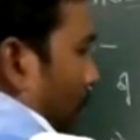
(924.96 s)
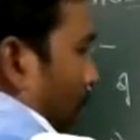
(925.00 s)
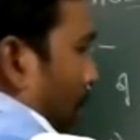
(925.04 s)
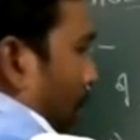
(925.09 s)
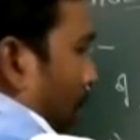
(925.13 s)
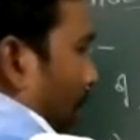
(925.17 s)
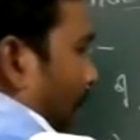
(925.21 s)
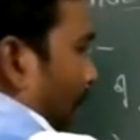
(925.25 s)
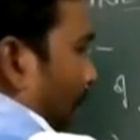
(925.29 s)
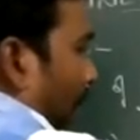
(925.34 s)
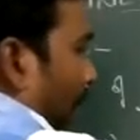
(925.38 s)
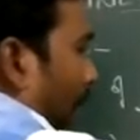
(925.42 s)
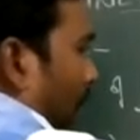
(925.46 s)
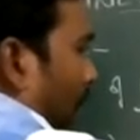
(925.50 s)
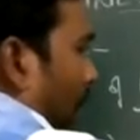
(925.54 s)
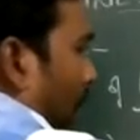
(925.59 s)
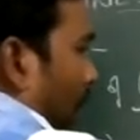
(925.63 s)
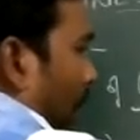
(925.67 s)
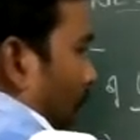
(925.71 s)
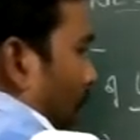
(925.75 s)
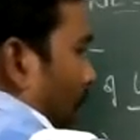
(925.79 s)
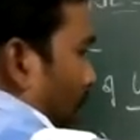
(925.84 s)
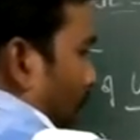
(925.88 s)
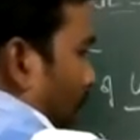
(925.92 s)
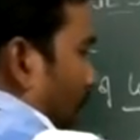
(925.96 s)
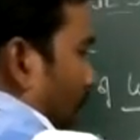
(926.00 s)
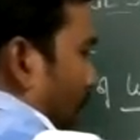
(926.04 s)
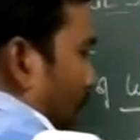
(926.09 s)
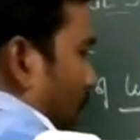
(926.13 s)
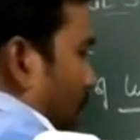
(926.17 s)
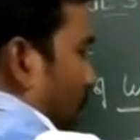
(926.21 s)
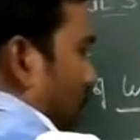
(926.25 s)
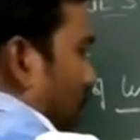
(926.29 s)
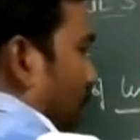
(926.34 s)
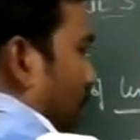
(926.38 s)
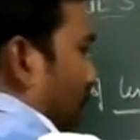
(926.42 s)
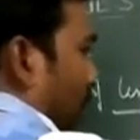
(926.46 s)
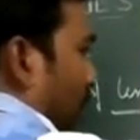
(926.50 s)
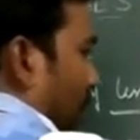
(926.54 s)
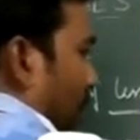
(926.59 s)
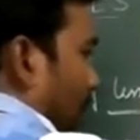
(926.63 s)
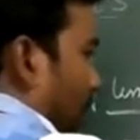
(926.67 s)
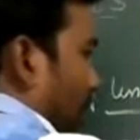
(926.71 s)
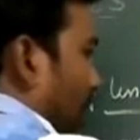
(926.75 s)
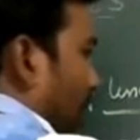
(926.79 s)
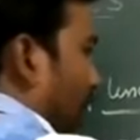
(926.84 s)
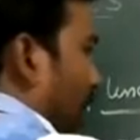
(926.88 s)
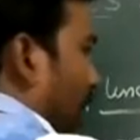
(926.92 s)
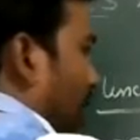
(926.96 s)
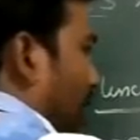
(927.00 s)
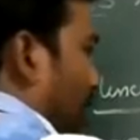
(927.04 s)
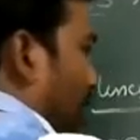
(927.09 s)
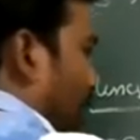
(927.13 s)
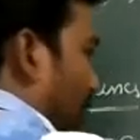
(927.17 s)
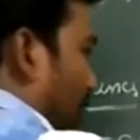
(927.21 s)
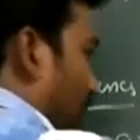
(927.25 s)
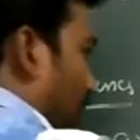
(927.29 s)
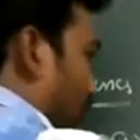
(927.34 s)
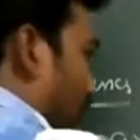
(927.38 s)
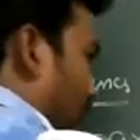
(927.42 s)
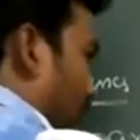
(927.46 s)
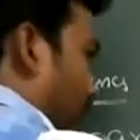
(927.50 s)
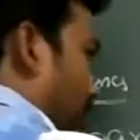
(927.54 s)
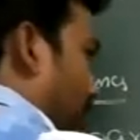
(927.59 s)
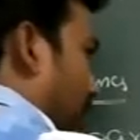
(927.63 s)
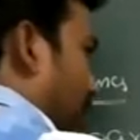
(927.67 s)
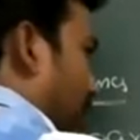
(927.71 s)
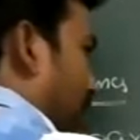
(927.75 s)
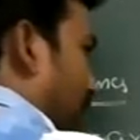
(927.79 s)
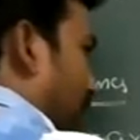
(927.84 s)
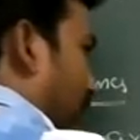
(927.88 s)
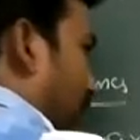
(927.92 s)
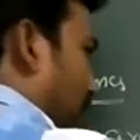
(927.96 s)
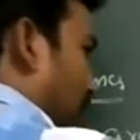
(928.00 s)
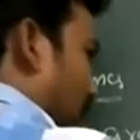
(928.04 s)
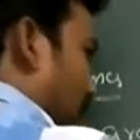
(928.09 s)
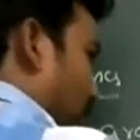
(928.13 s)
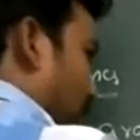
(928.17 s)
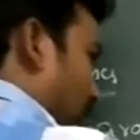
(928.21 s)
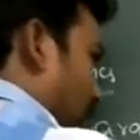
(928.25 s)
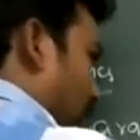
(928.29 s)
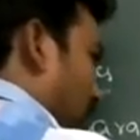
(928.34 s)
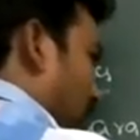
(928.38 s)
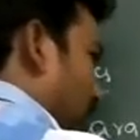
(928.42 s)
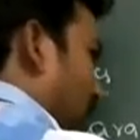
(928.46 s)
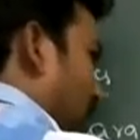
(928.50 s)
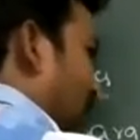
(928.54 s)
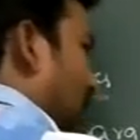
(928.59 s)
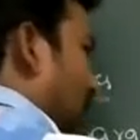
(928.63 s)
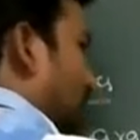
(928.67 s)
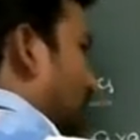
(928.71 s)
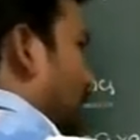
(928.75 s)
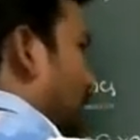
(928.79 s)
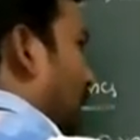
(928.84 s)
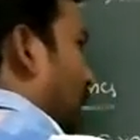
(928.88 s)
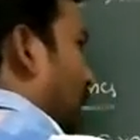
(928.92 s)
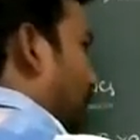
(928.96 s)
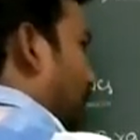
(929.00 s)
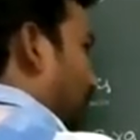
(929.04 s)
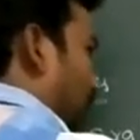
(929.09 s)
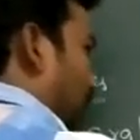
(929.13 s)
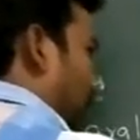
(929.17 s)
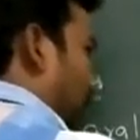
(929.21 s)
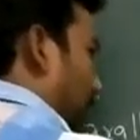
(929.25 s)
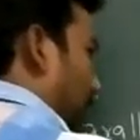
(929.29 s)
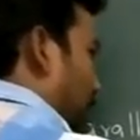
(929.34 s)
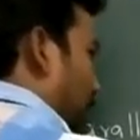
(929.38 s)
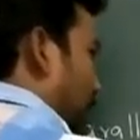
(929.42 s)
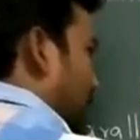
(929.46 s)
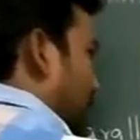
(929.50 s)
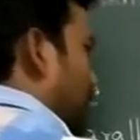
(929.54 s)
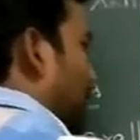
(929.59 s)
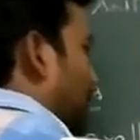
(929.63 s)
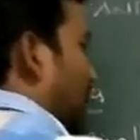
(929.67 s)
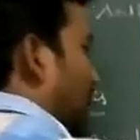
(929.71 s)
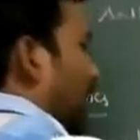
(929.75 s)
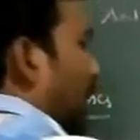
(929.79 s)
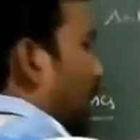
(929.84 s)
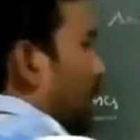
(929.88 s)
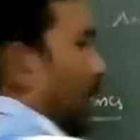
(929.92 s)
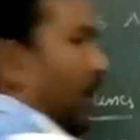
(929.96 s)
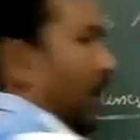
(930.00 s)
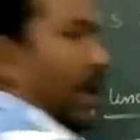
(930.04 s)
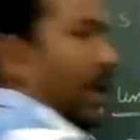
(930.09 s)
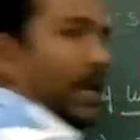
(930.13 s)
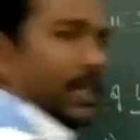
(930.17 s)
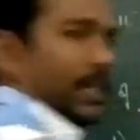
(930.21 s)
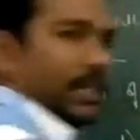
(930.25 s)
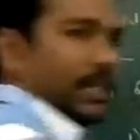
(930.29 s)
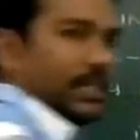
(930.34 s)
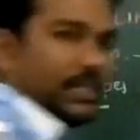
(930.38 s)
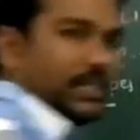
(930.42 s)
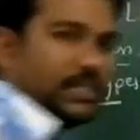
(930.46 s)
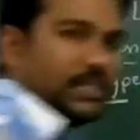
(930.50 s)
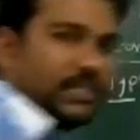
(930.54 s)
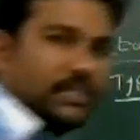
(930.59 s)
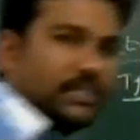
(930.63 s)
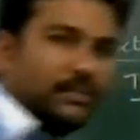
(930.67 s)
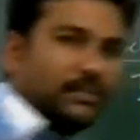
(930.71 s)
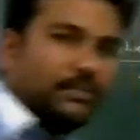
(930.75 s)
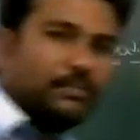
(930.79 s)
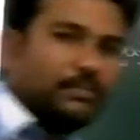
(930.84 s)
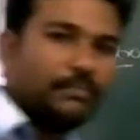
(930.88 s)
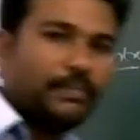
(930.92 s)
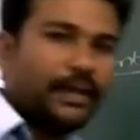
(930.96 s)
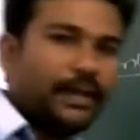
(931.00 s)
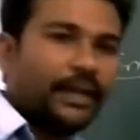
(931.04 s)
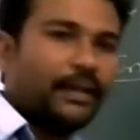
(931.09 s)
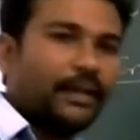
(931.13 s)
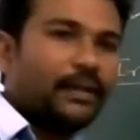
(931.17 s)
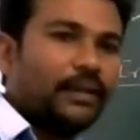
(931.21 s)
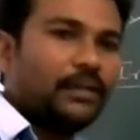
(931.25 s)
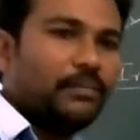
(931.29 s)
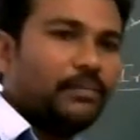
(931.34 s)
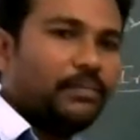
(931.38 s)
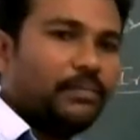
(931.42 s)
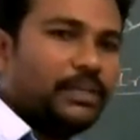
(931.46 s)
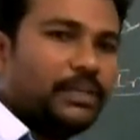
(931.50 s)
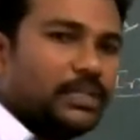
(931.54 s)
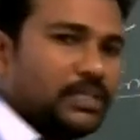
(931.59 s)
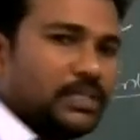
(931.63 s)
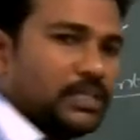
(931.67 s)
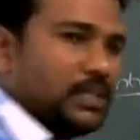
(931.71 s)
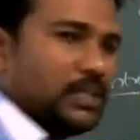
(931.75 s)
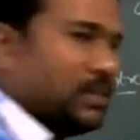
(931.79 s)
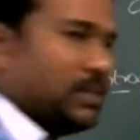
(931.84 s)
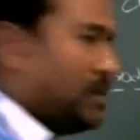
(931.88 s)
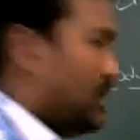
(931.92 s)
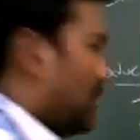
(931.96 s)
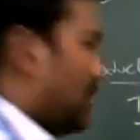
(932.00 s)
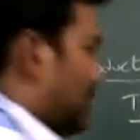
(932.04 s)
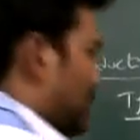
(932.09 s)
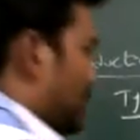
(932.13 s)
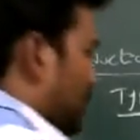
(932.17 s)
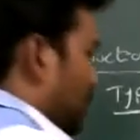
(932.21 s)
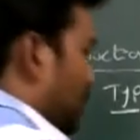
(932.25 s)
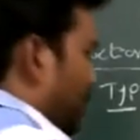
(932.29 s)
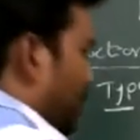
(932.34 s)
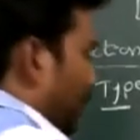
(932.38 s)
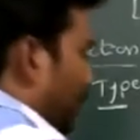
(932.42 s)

Parallel lines. here you can represent these lines can be represented like this. Parallel means this.